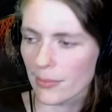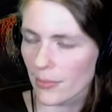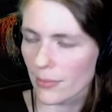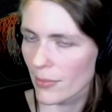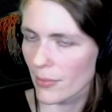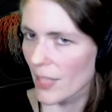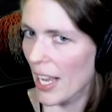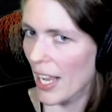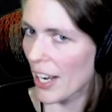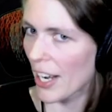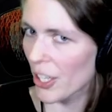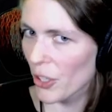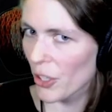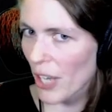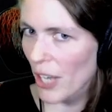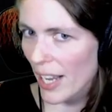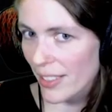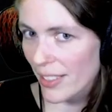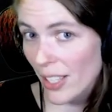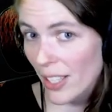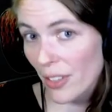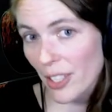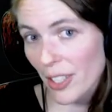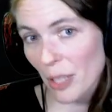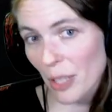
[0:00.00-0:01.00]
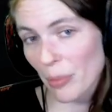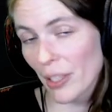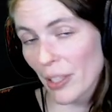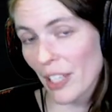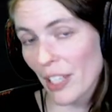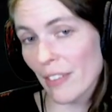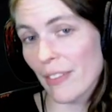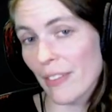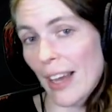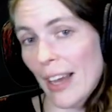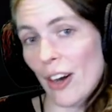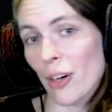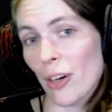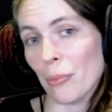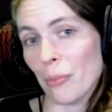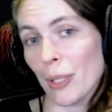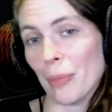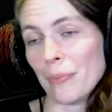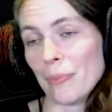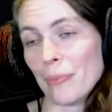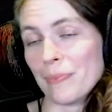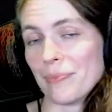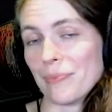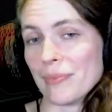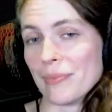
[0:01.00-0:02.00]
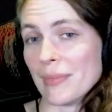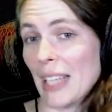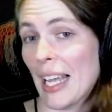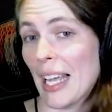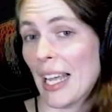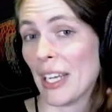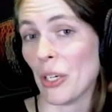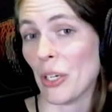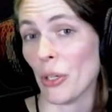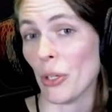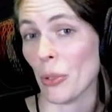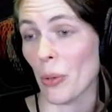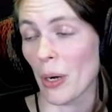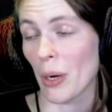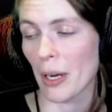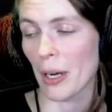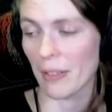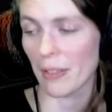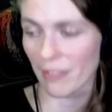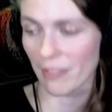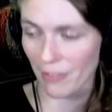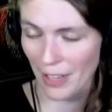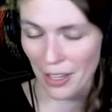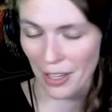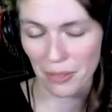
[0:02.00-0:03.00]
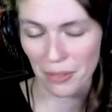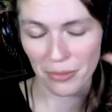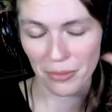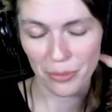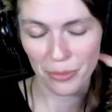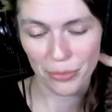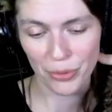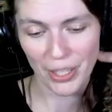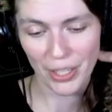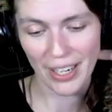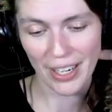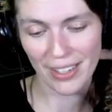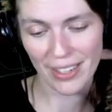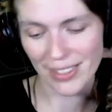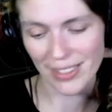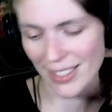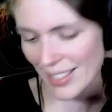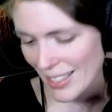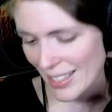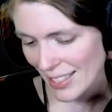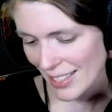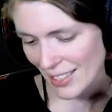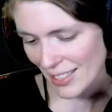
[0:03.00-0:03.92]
Any of you guys out there playing Fire Emblem? I know you are. Fire Emblem 3 houses?